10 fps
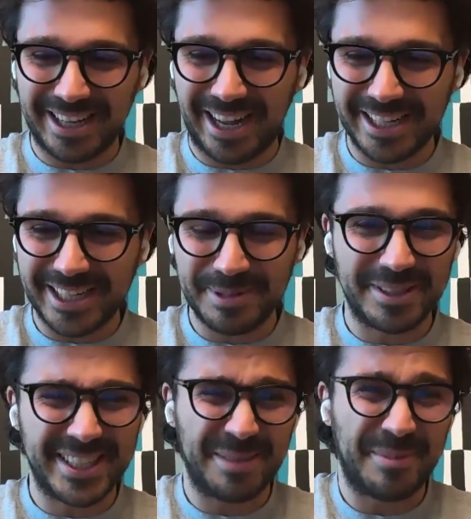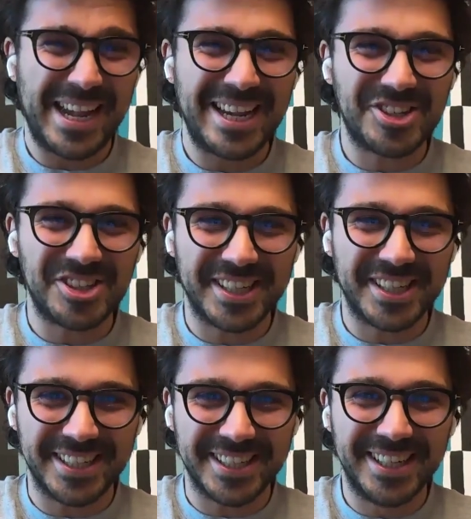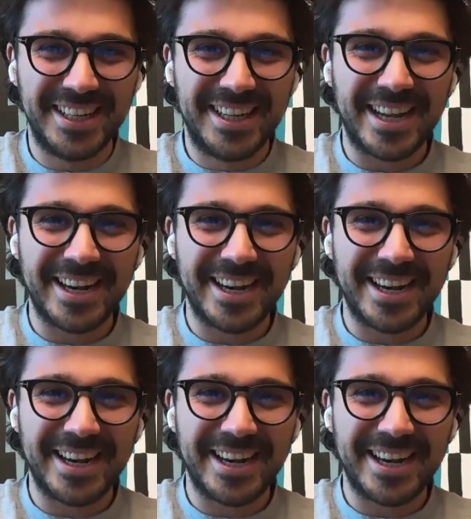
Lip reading: Like, I speak with some agencies,